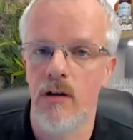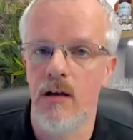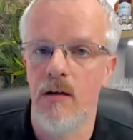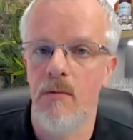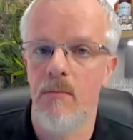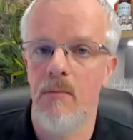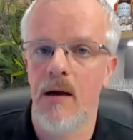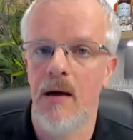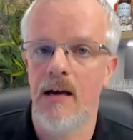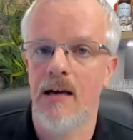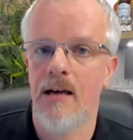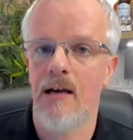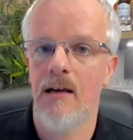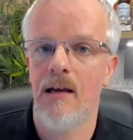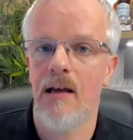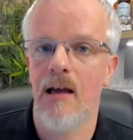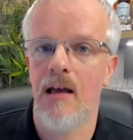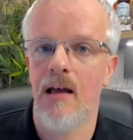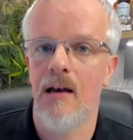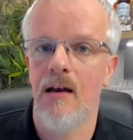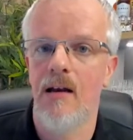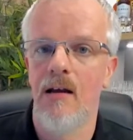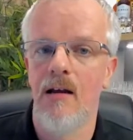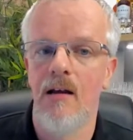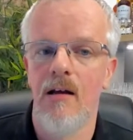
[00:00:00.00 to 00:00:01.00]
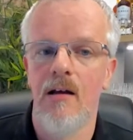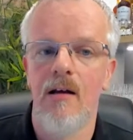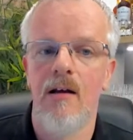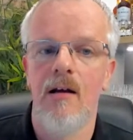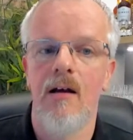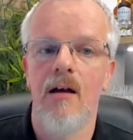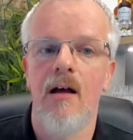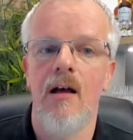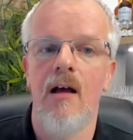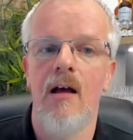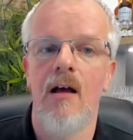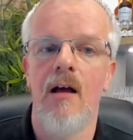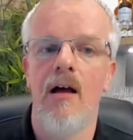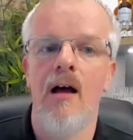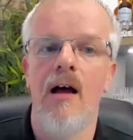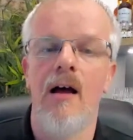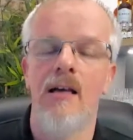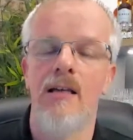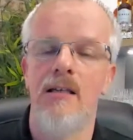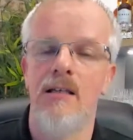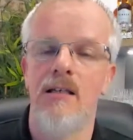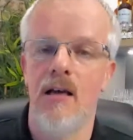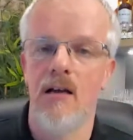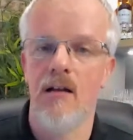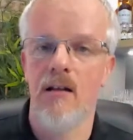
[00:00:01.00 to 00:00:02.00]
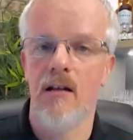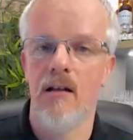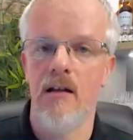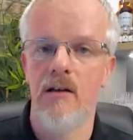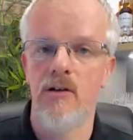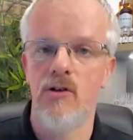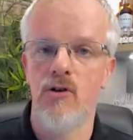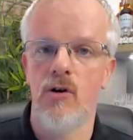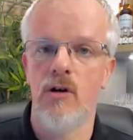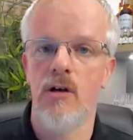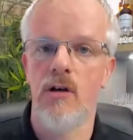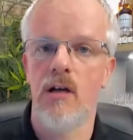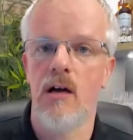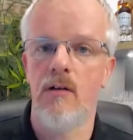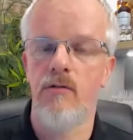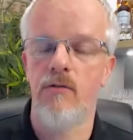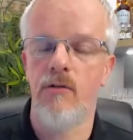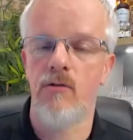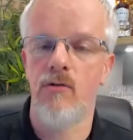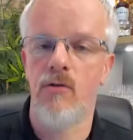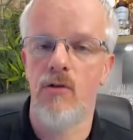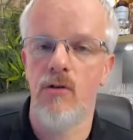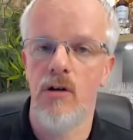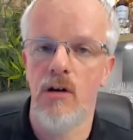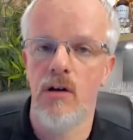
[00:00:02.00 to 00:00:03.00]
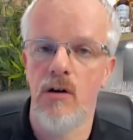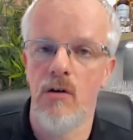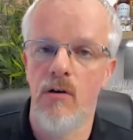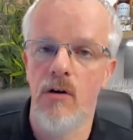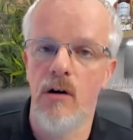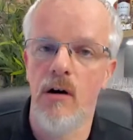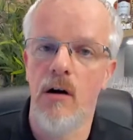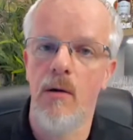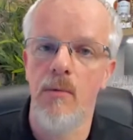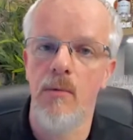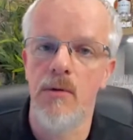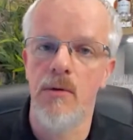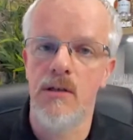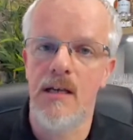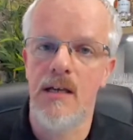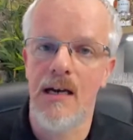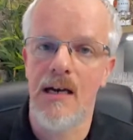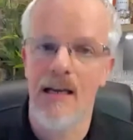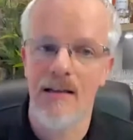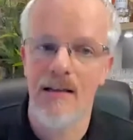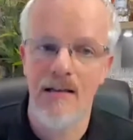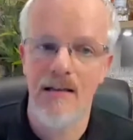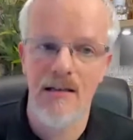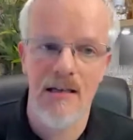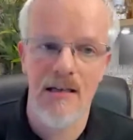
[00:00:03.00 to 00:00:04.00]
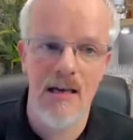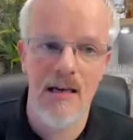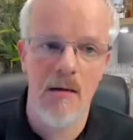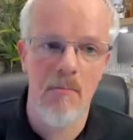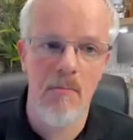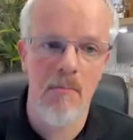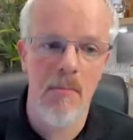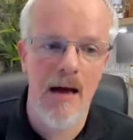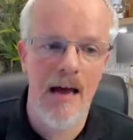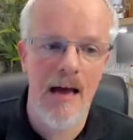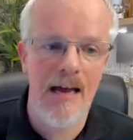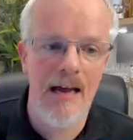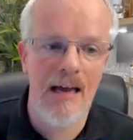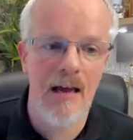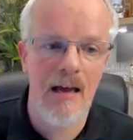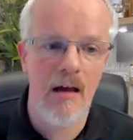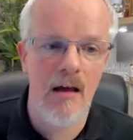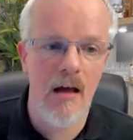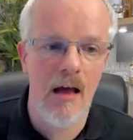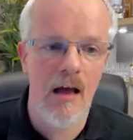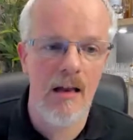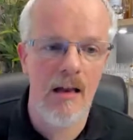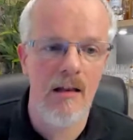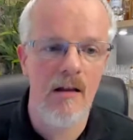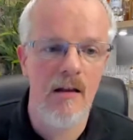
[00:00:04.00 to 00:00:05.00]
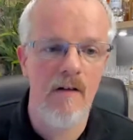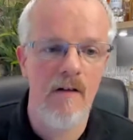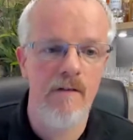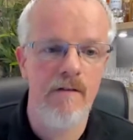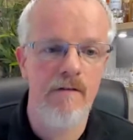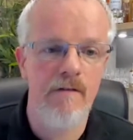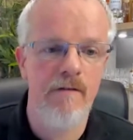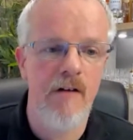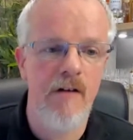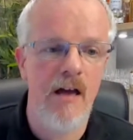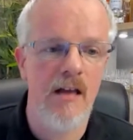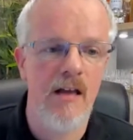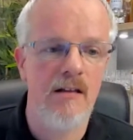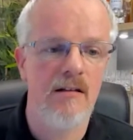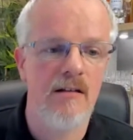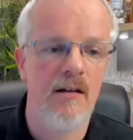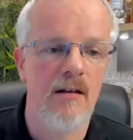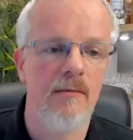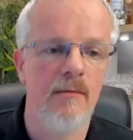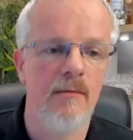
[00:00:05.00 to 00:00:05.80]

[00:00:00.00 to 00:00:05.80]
back again. I certainly enjoyed having Roddy on, and it was great to see him back and fit.